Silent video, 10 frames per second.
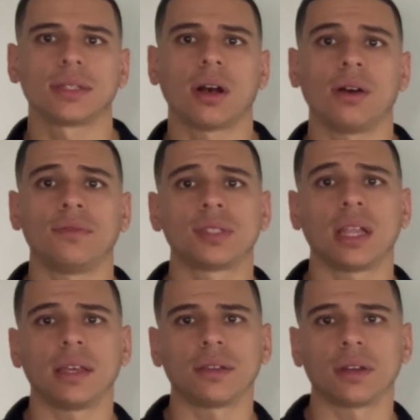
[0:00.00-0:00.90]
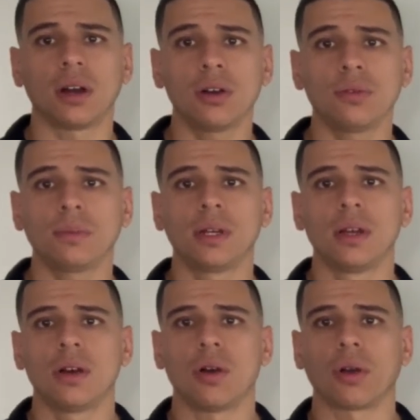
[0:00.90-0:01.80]
of selling in a home
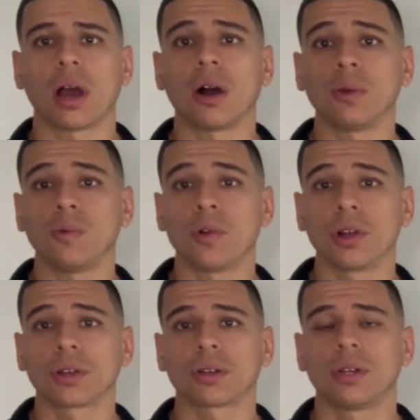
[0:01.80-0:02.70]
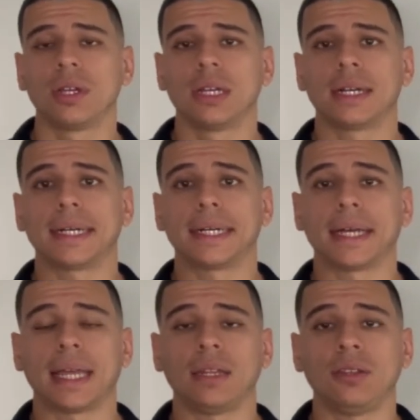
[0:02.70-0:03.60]
or how we work.
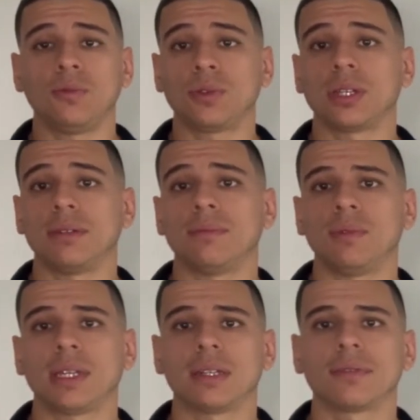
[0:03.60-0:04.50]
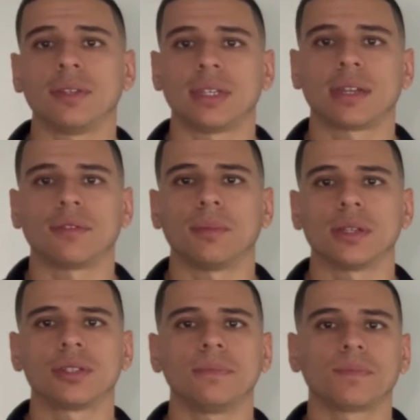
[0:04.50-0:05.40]
And you can definitely take it from there.
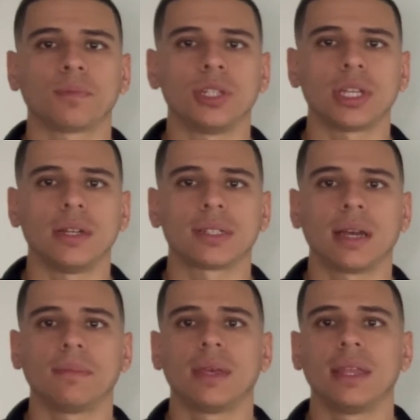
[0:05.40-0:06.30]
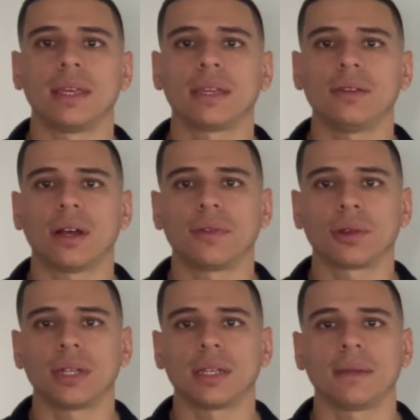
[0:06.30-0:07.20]
So appreciate your time. Thank you. Have a
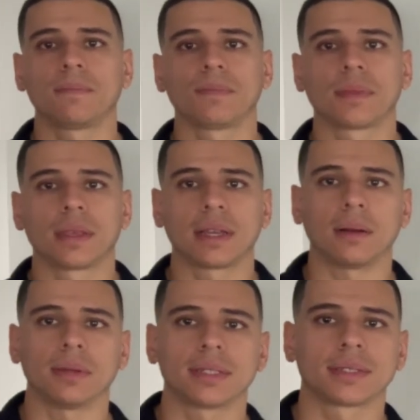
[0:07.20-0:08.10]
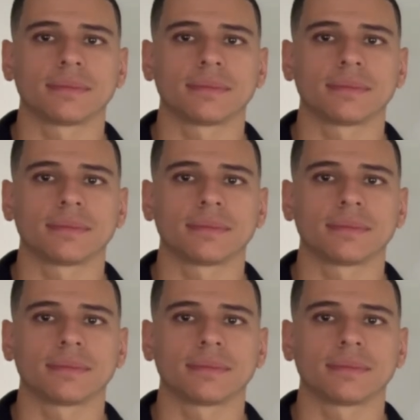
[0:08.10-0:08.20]
great day. God bless.